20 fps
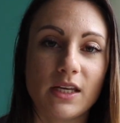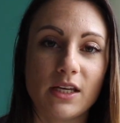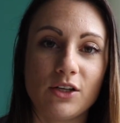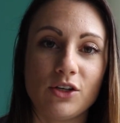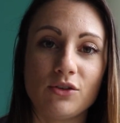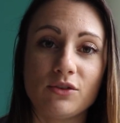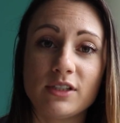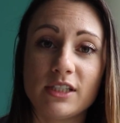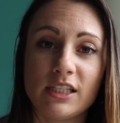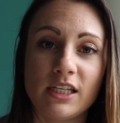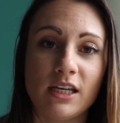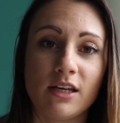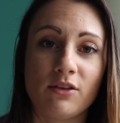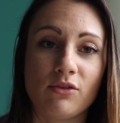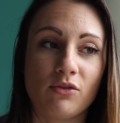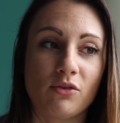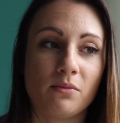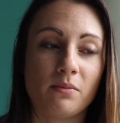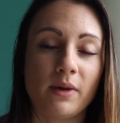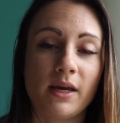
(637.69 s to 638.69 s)
You'd see it
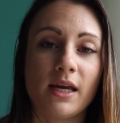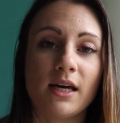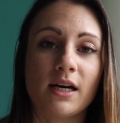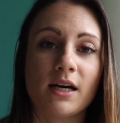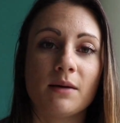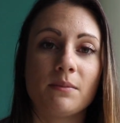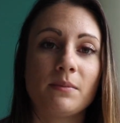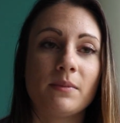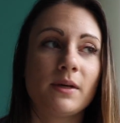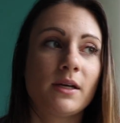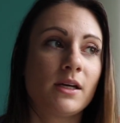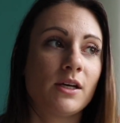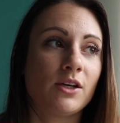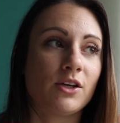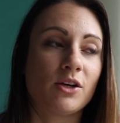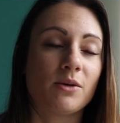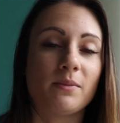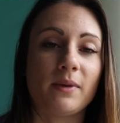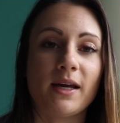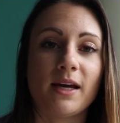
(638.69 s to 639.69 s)
through makeup.
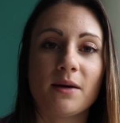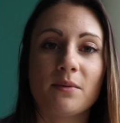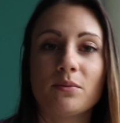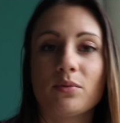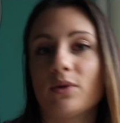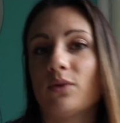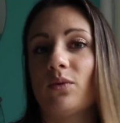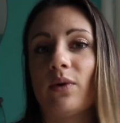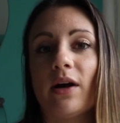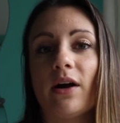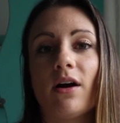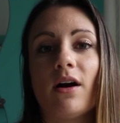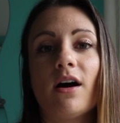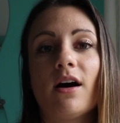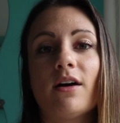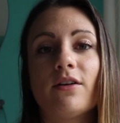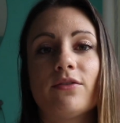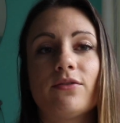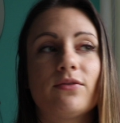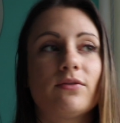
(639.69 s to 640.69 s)
Your makeup would wear
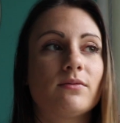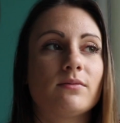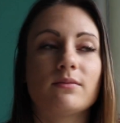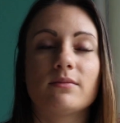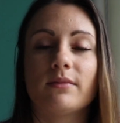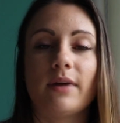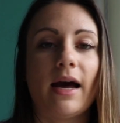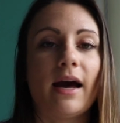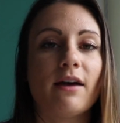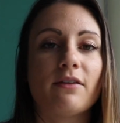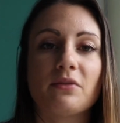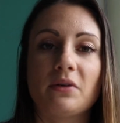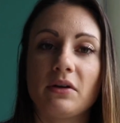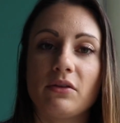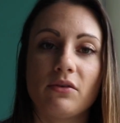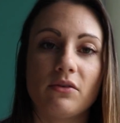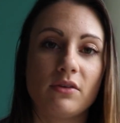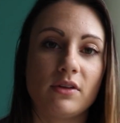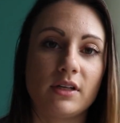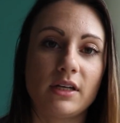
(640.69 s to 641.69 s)
off halfway
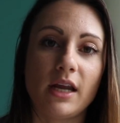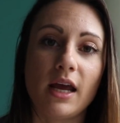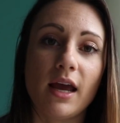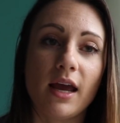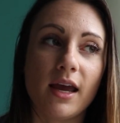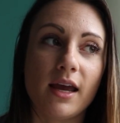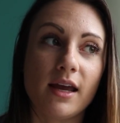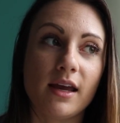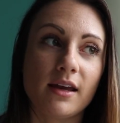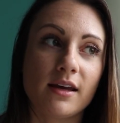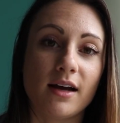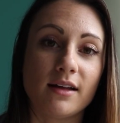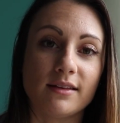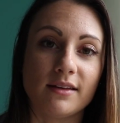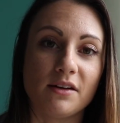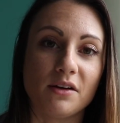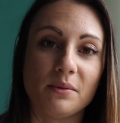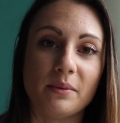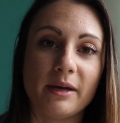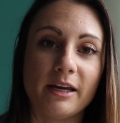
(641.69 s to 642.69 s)
through the day, a
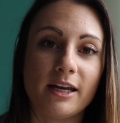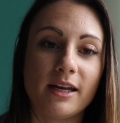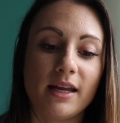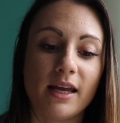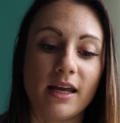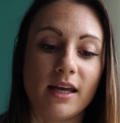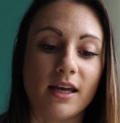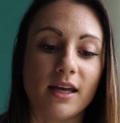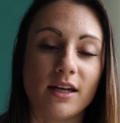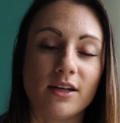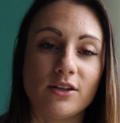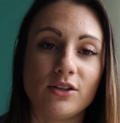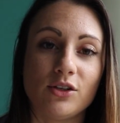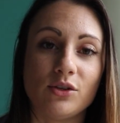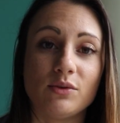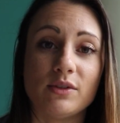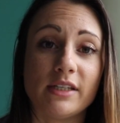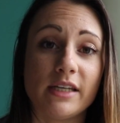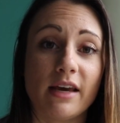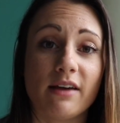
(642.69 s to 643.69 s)
little bit, and
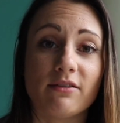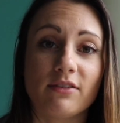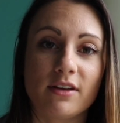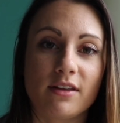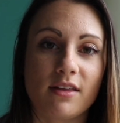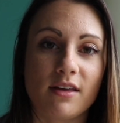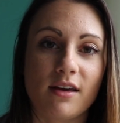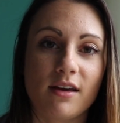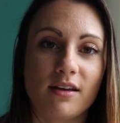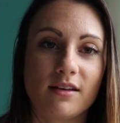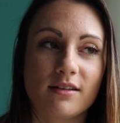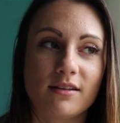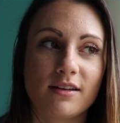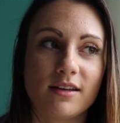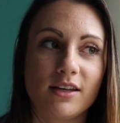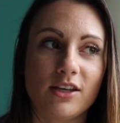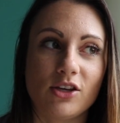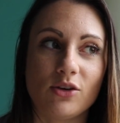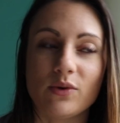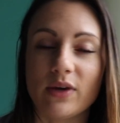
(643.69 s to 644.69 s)
you see everything.
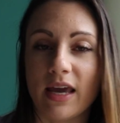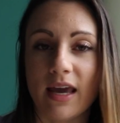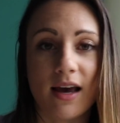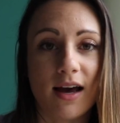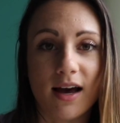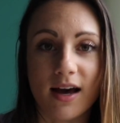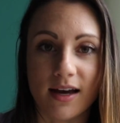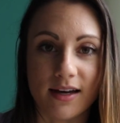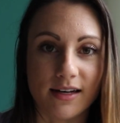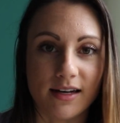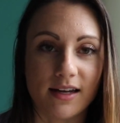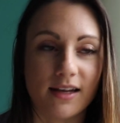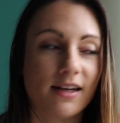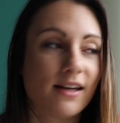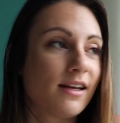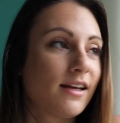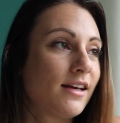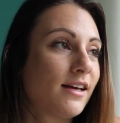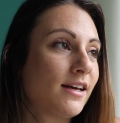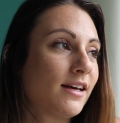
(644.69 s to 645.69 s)
You can't hide it.